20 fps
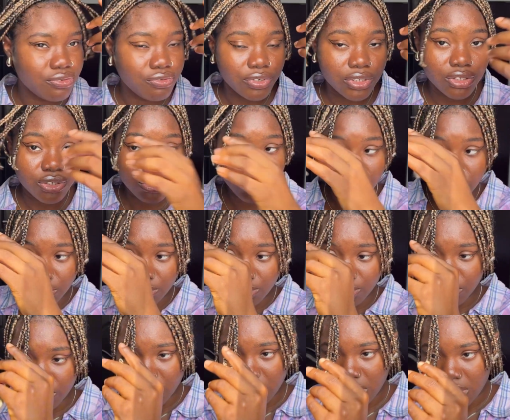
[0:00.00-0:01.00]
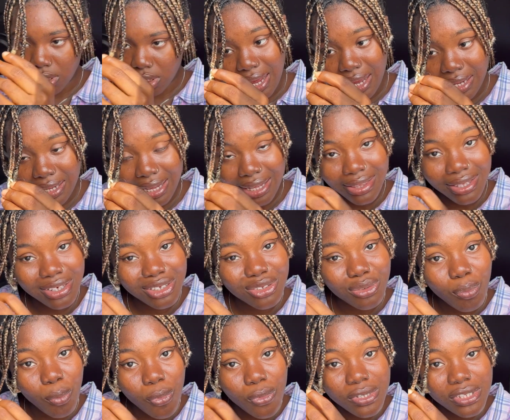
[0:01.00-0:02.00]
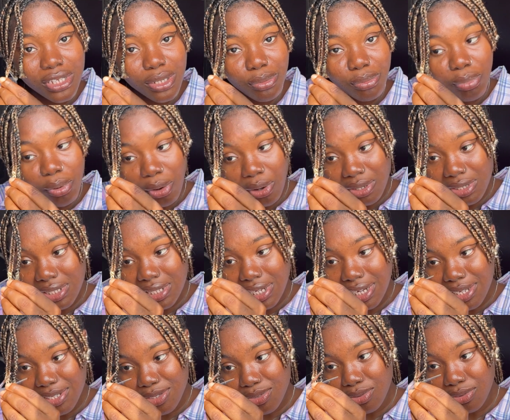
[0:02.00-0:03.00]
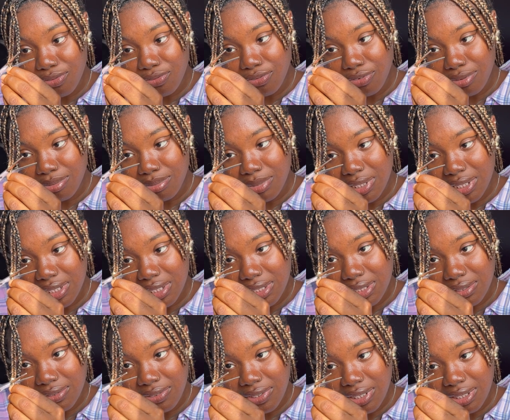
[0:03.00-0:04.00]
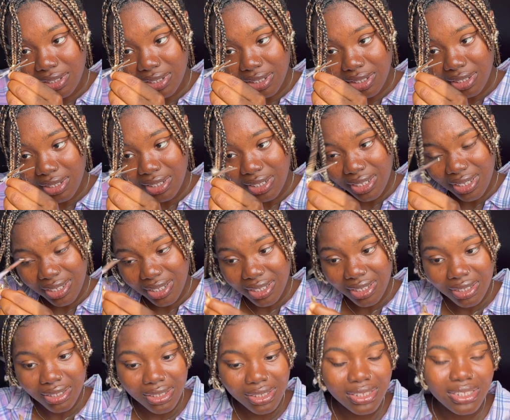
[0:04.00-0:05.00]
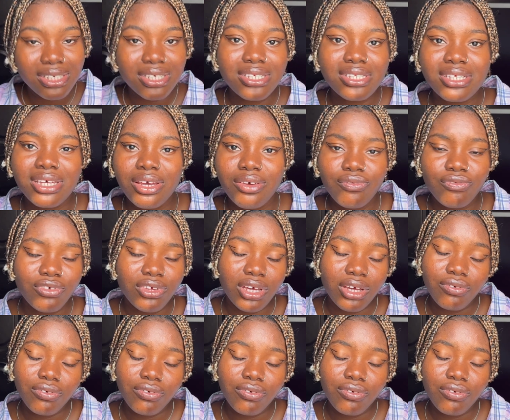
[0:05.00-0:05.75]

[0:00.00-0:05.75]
French curl braids, and I think the most important one for me is the fact that this thing is heavy.